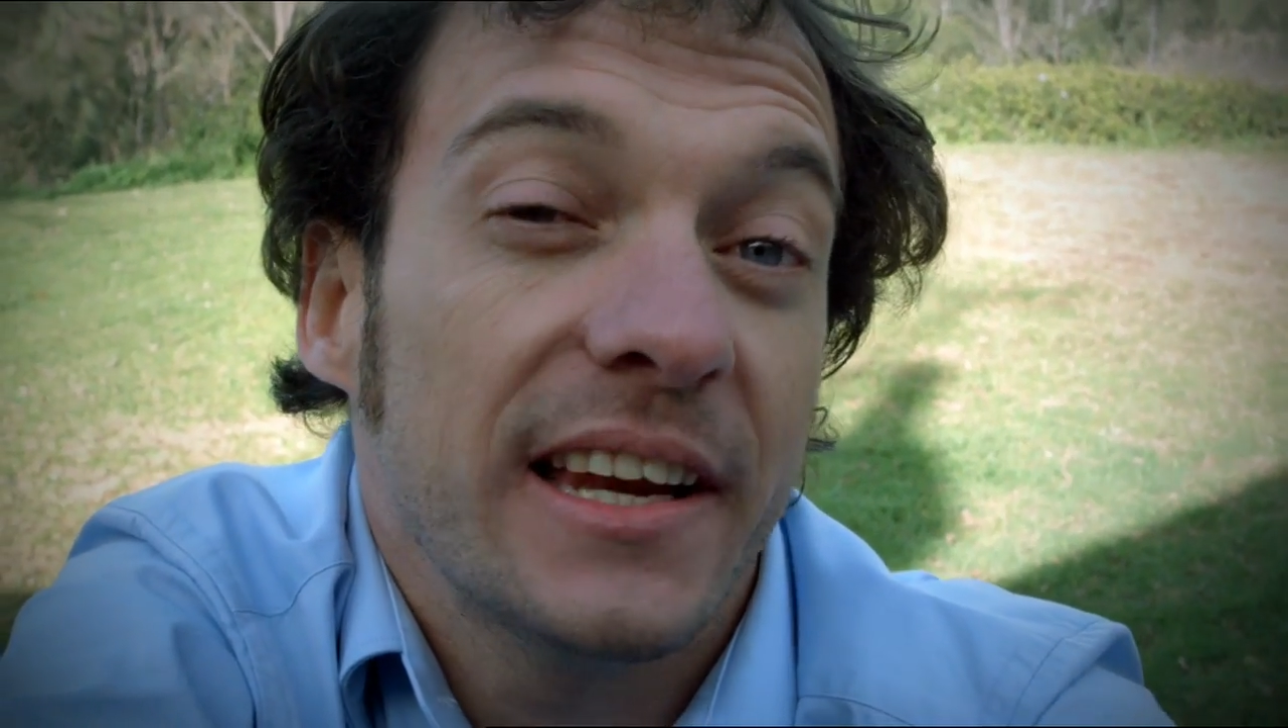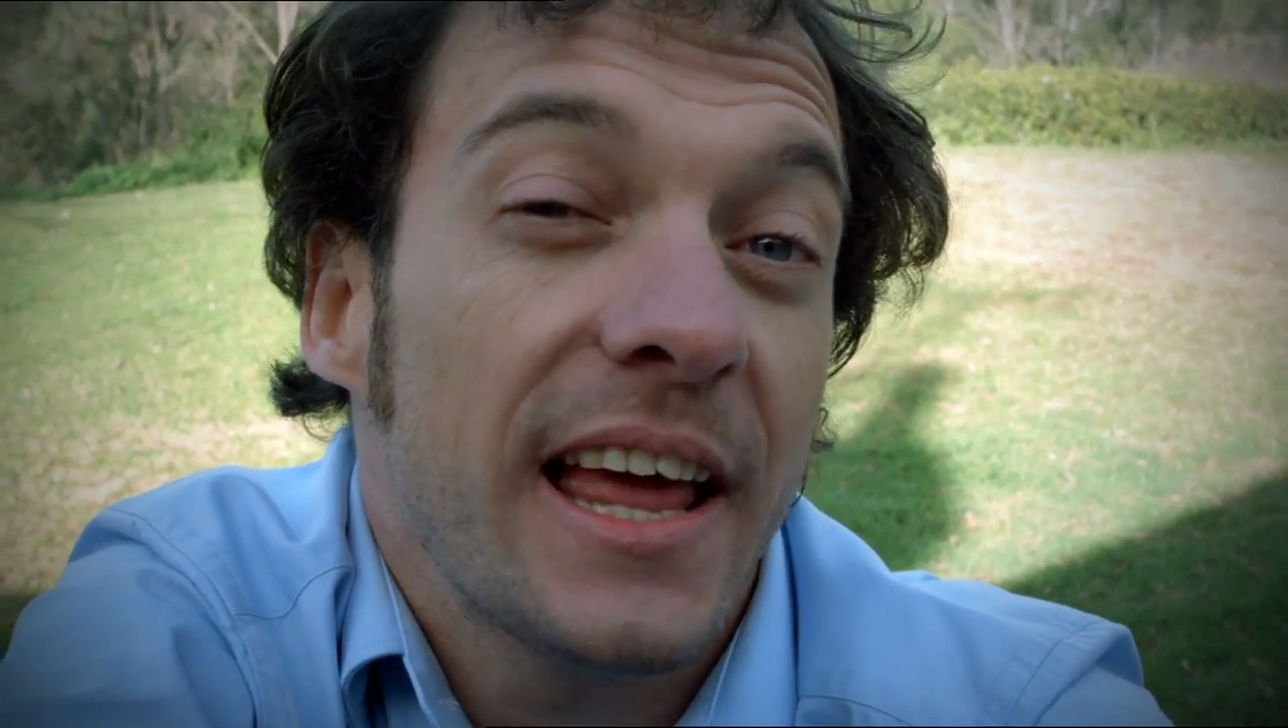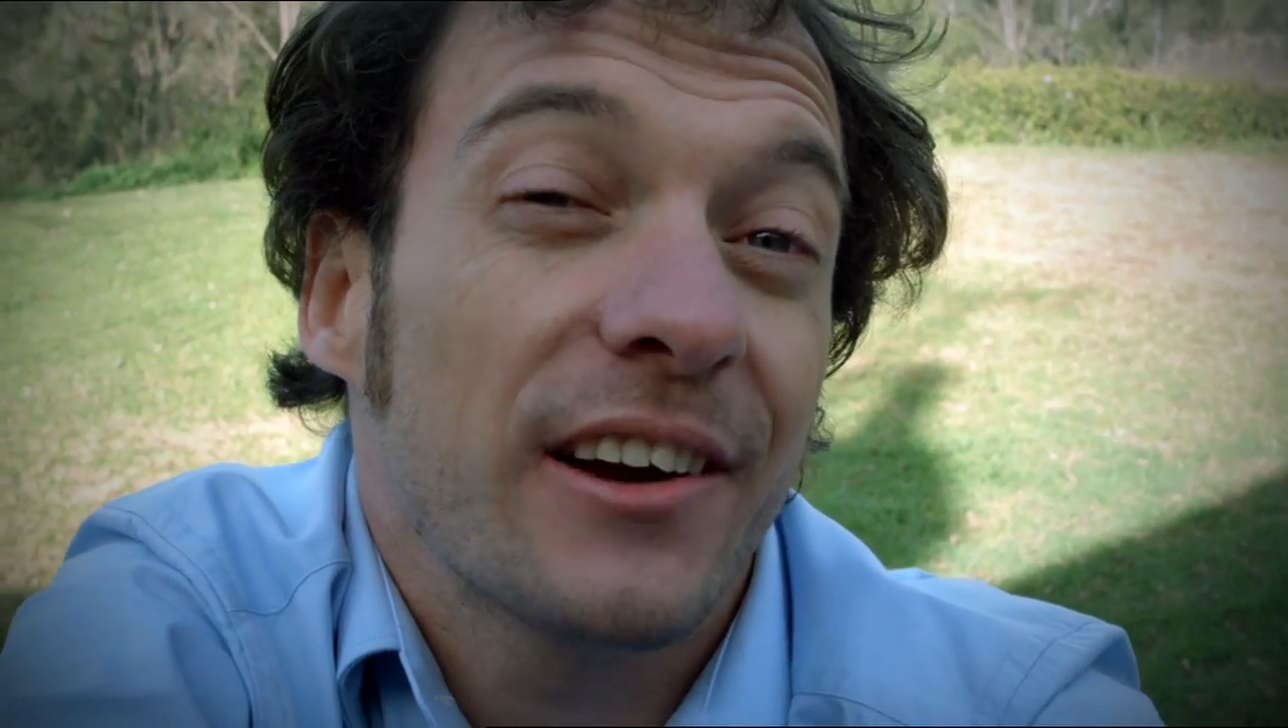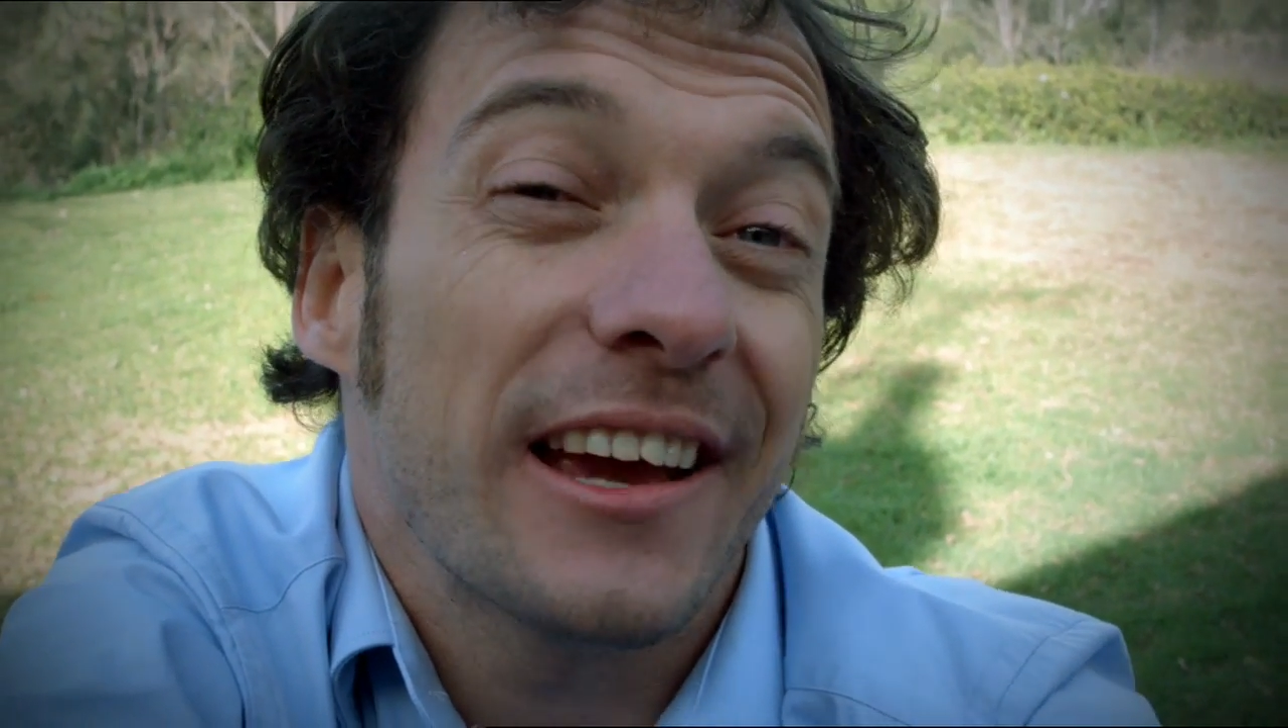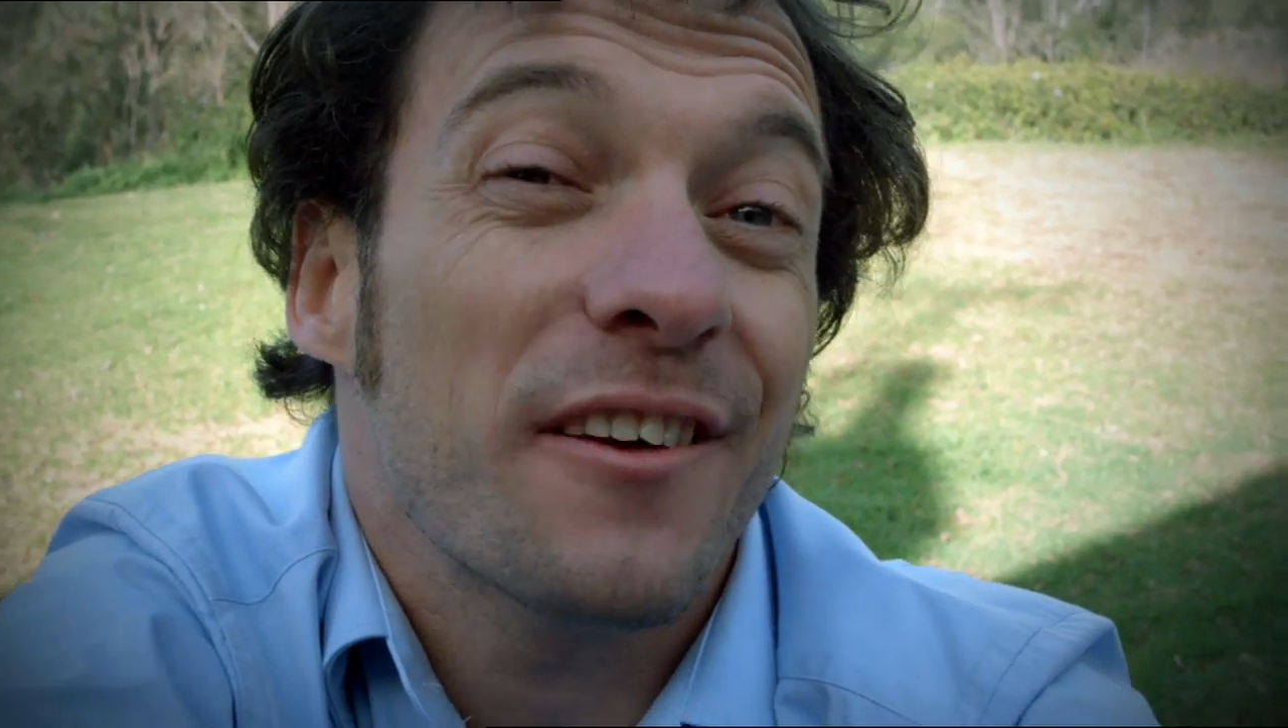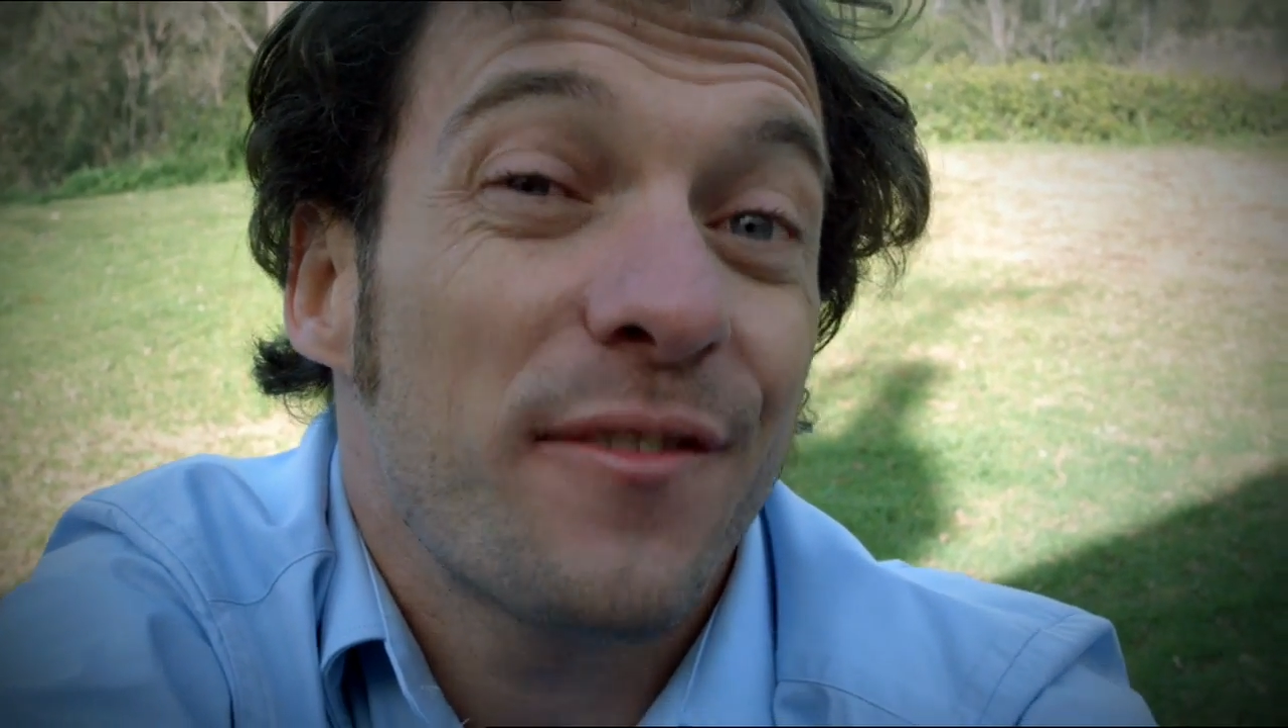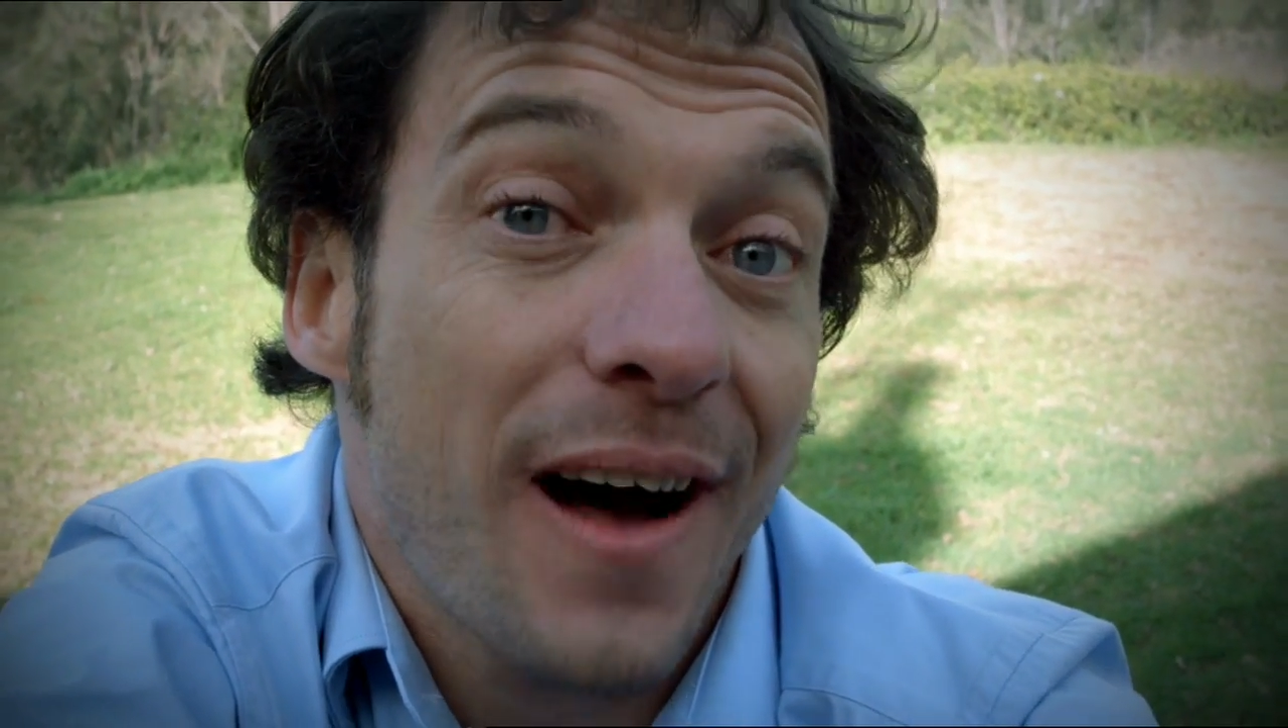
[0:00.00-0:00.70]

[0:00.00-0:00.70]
I can now get